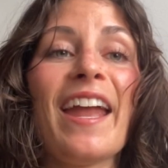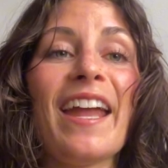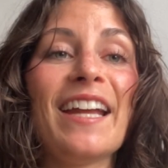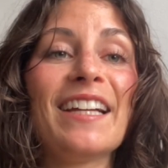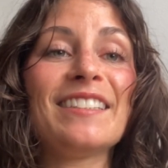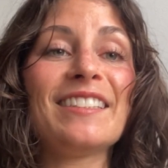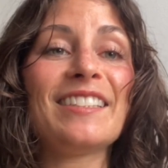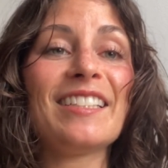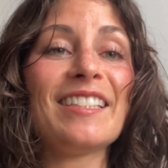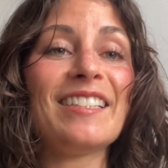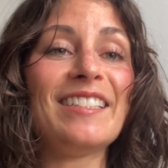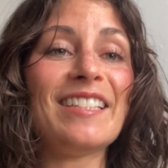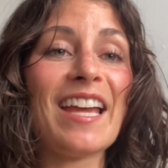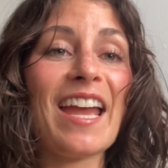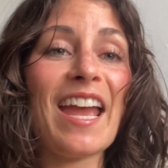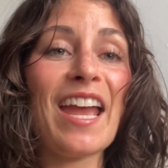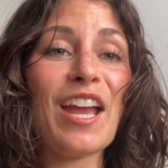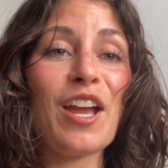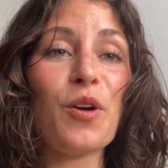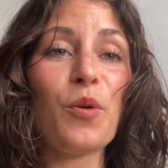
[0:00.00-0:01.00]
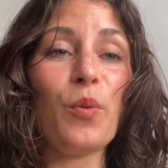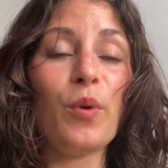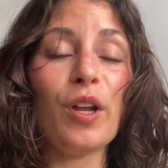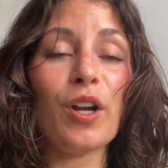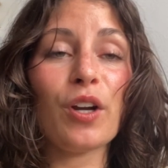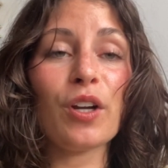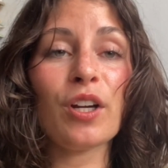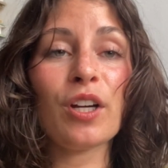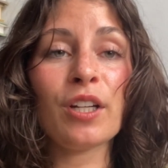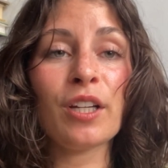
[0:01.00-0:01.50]
And today we
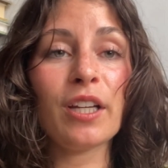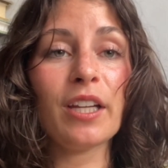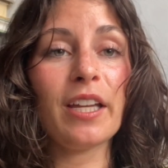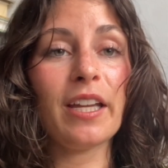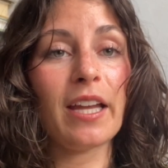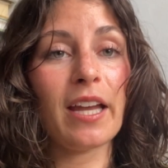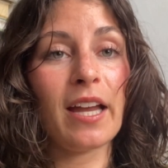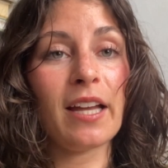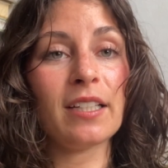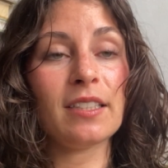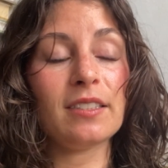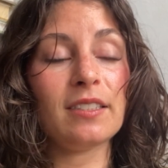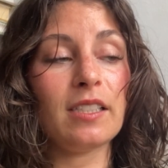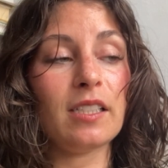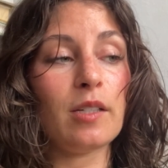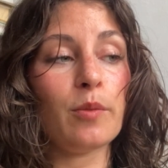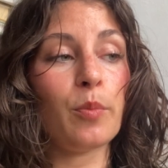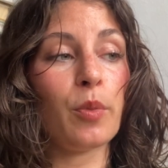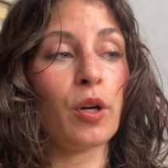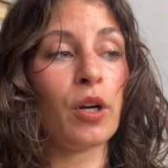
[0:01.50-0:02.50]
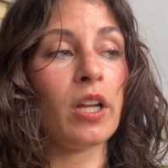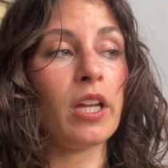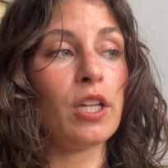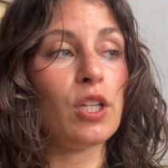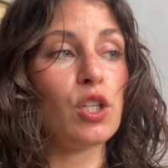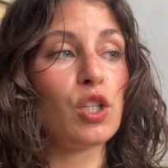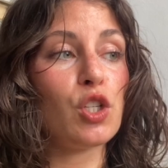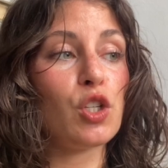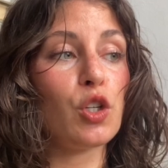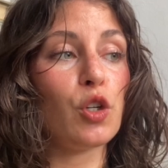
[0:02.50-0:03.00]
are going to get deeper
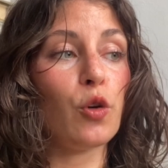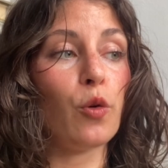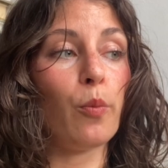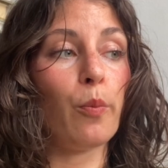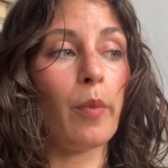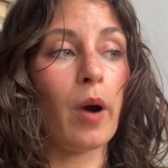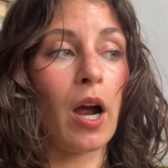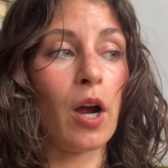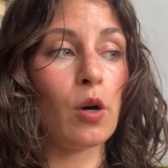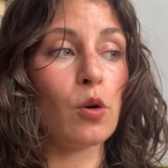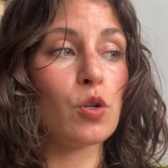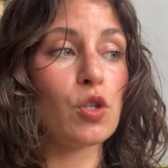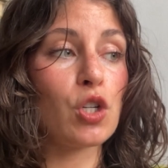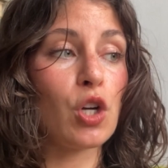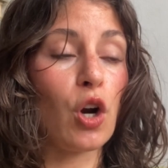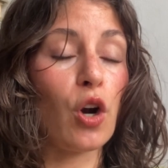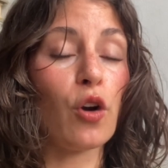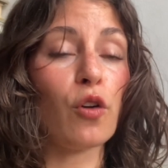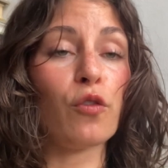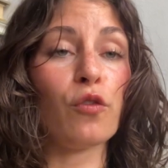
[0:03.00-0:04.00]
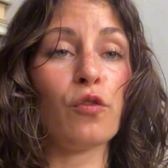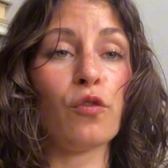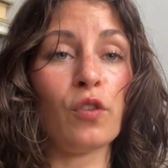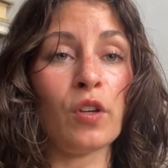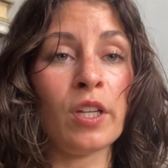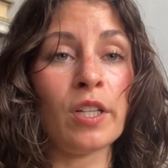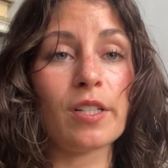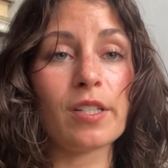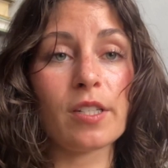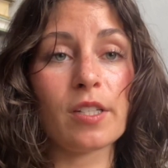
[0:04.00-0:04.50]
into biochar
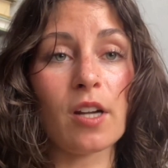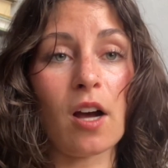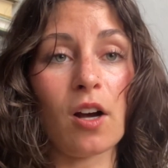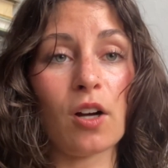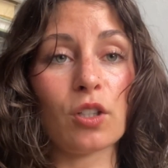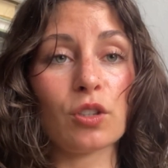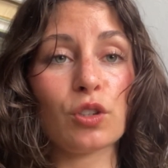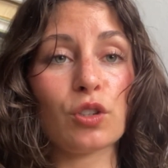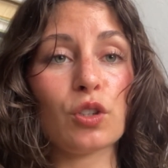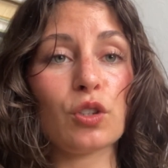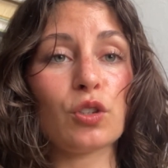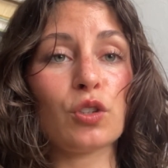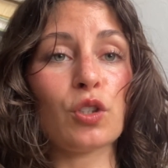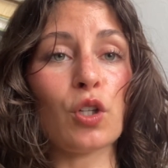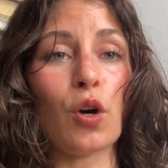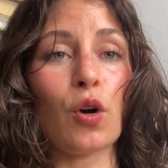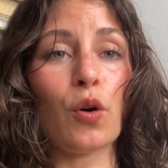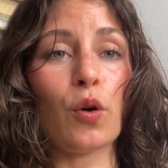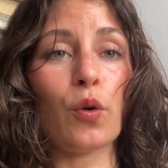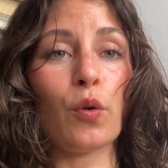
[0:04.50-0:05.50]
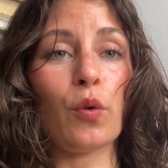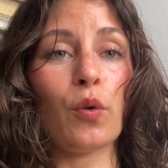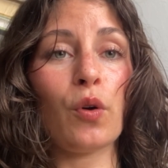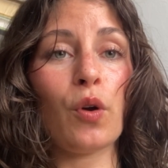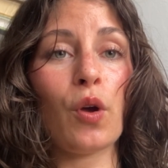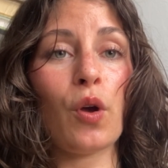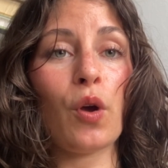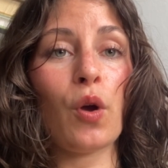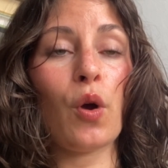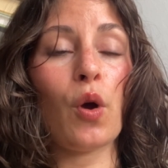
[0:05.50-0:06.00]
feedstocks. So,
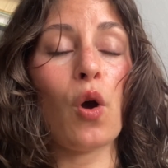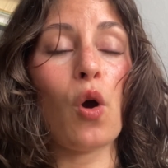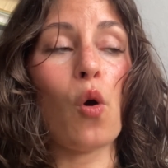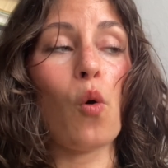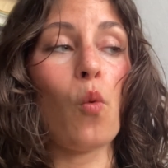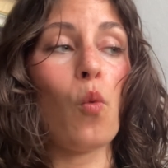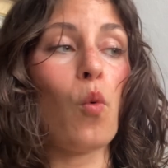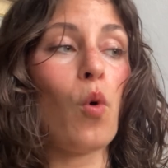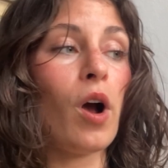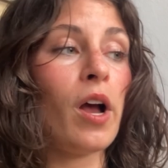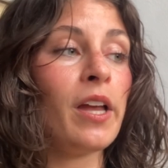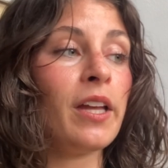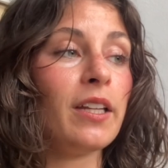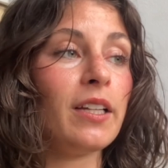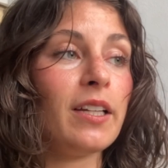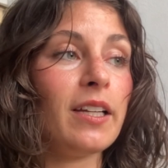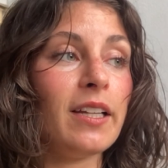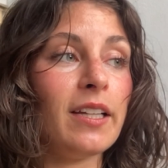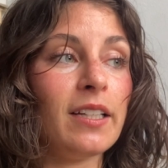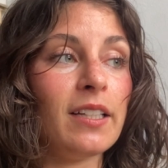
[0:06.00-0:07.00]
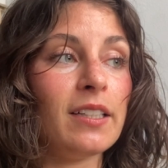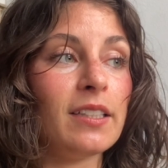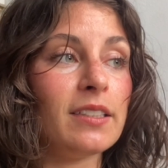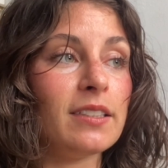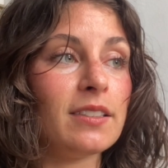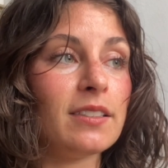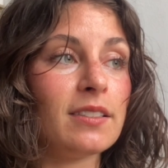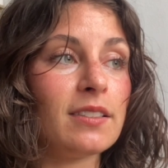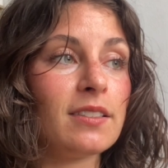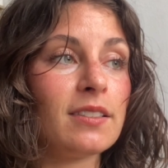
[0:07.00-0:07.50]
what
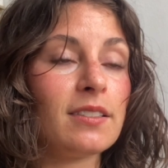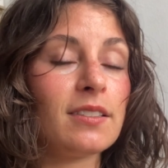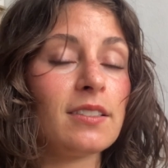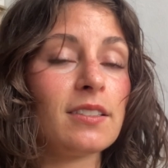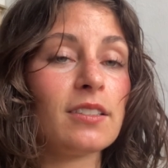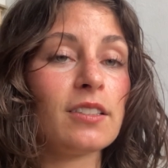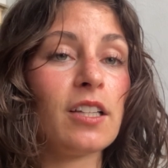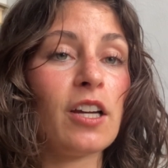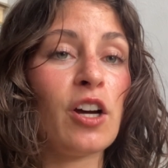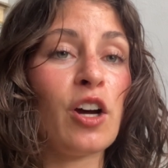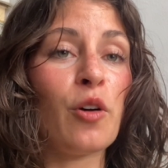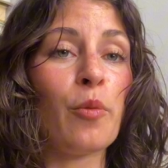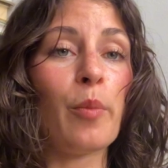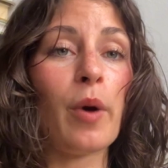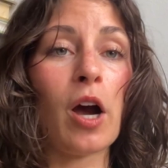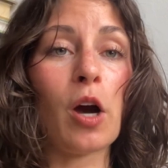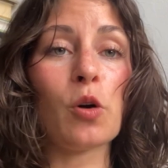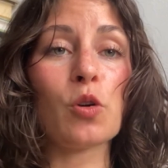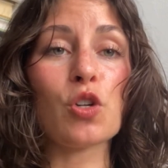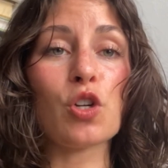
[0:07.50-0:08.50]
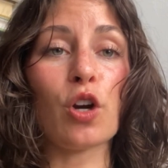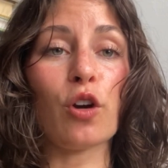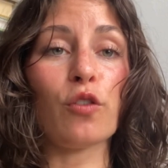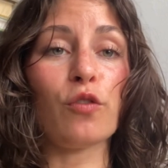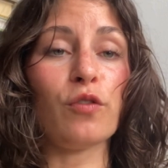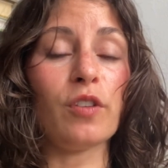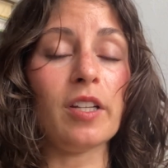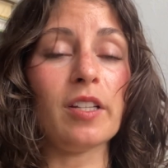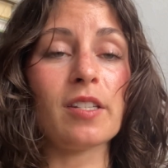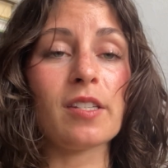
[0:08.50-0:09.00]
is a biochar
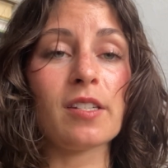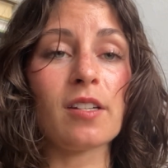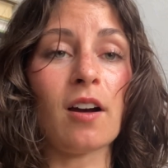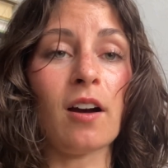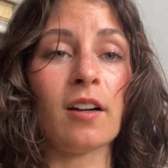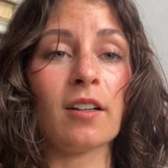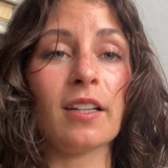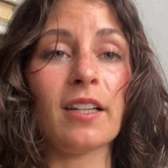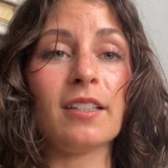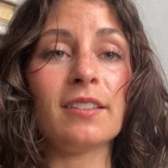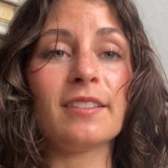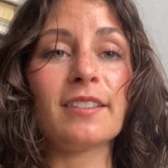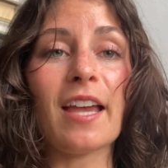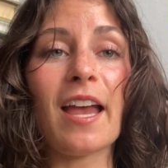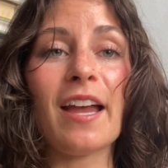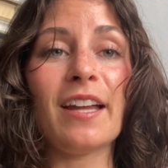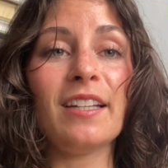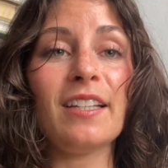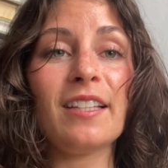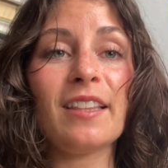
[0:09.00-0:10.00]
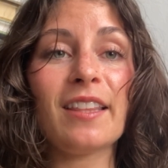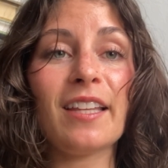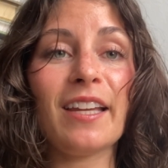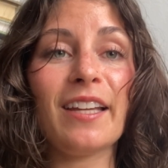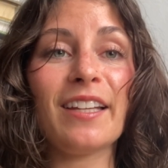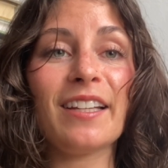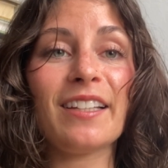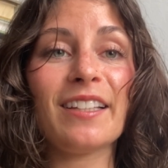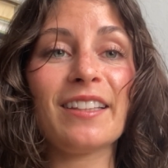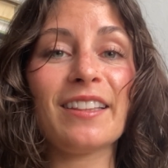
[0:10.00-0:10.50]
feedstock? It's
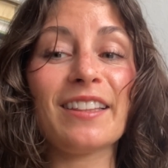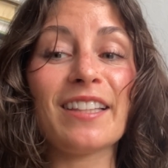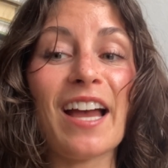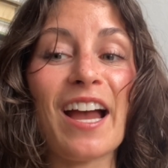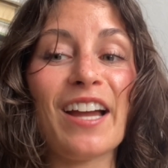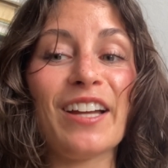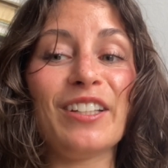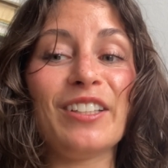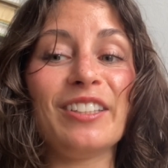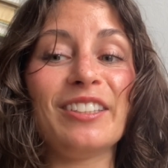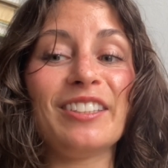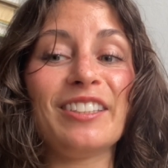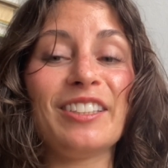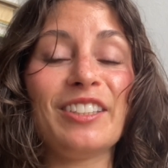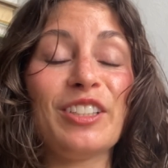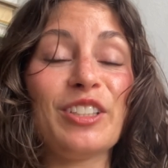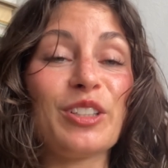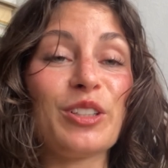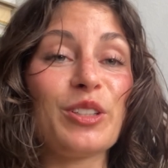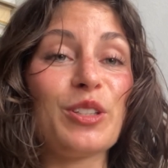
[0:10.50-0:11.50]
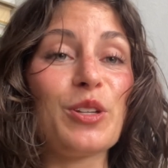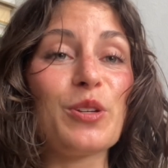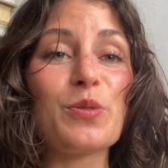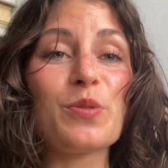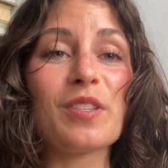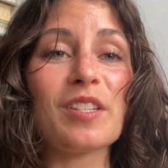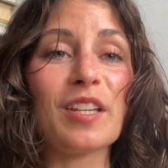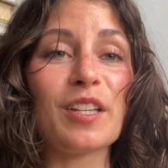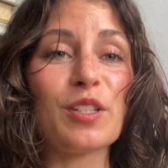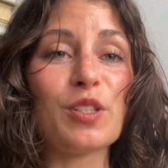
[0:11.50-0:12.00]
anything that you're
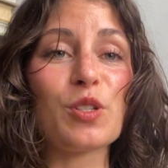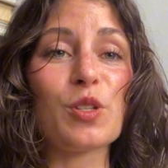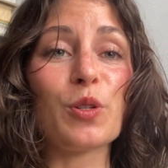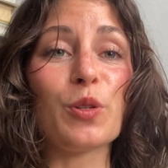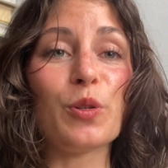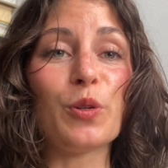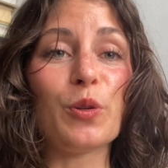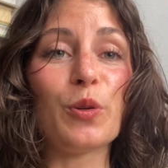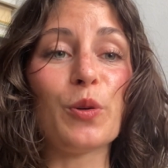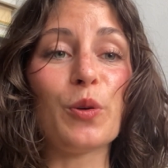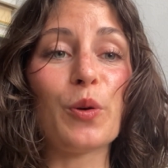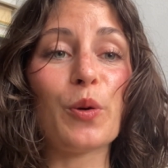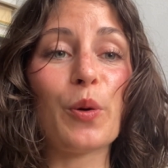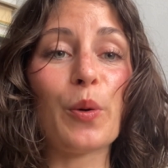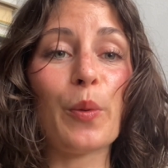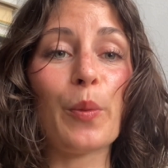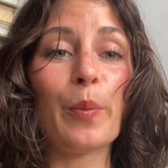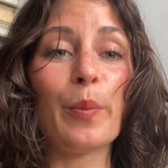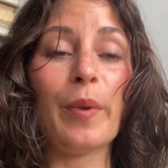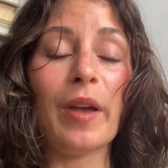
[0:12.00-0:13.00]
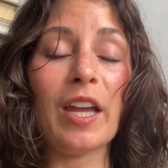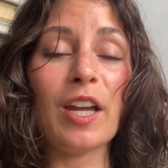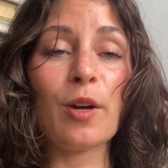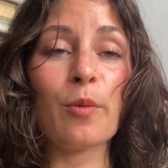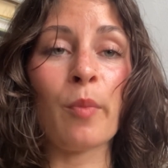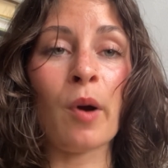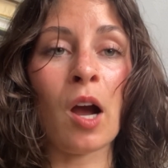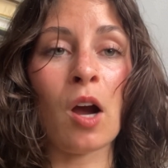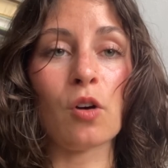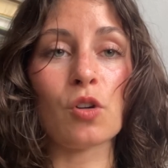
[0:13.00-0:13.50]
using to make
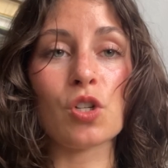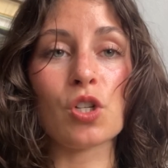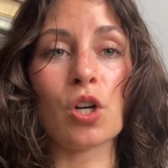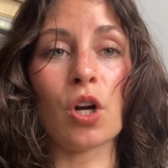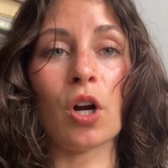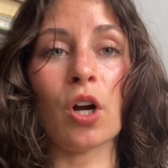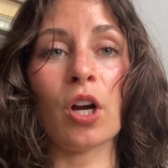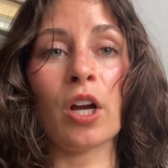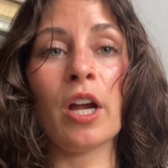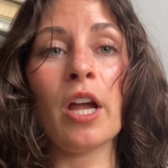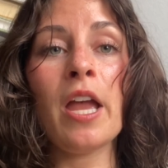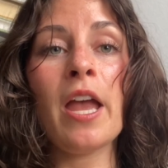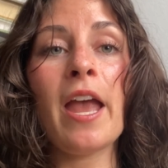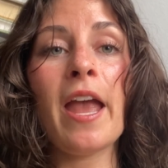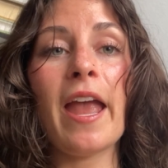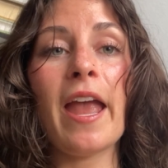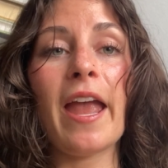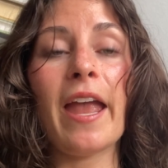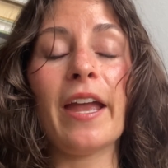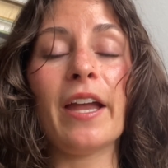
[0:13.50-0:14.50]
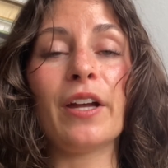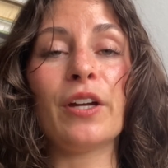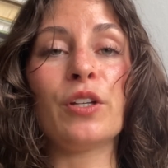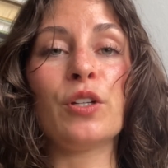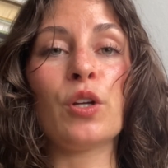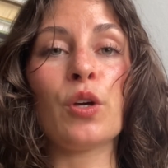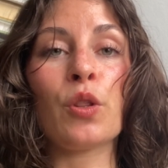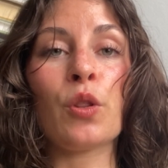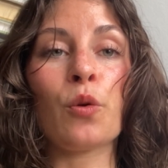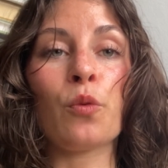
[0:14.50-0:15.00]
biochar.
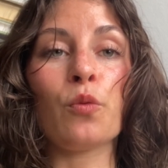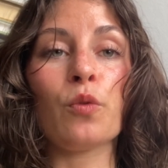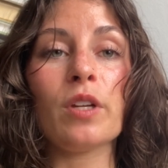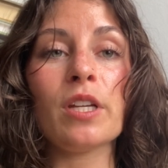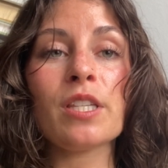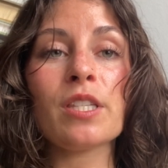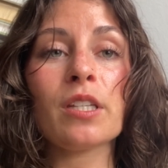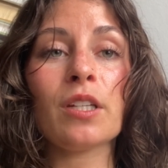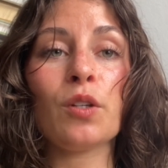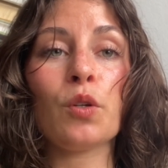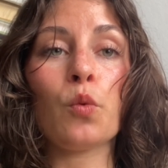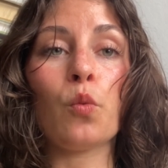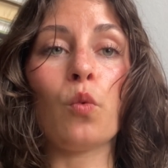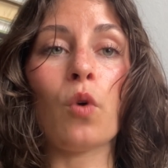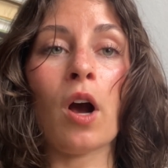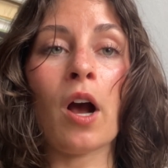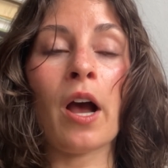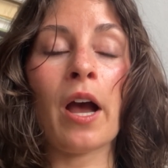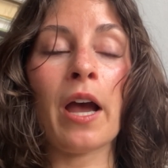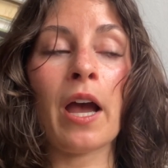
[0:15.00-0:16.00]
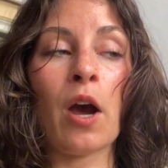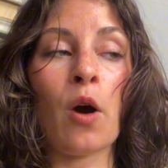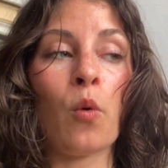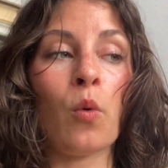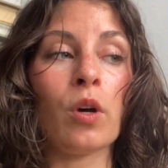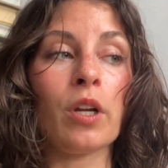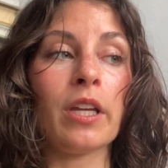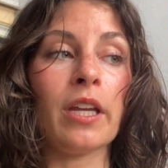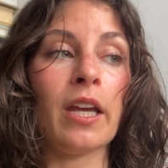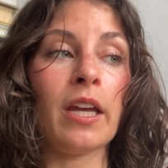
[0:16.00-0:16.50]
And the reason why I
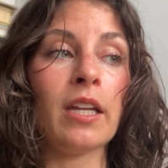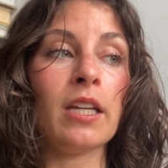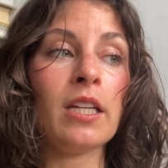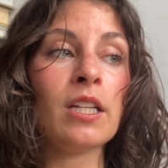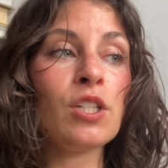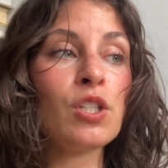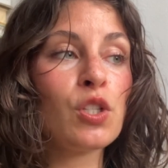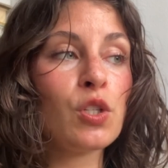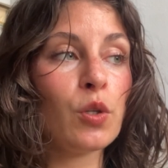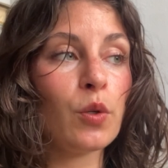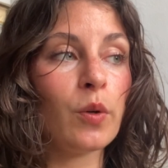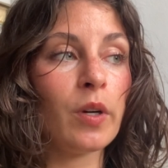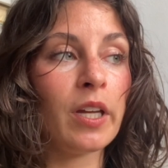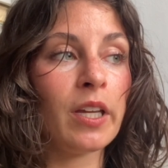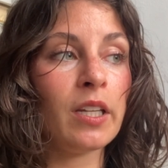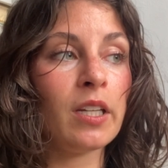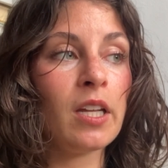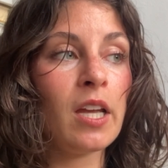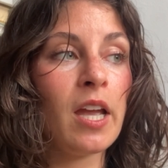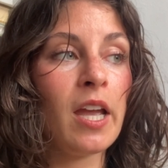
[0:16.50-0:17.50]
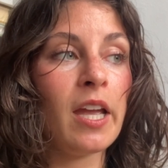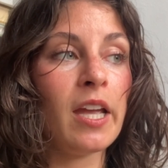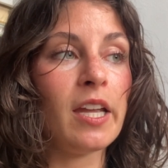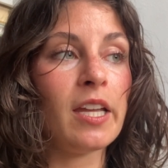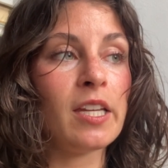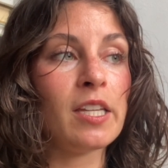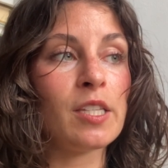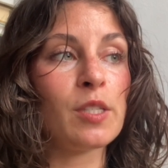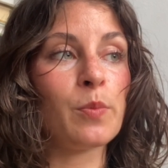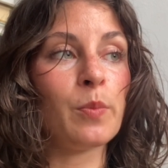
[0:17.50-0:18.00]
want to get into it
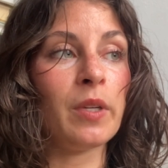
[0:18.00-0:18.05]
is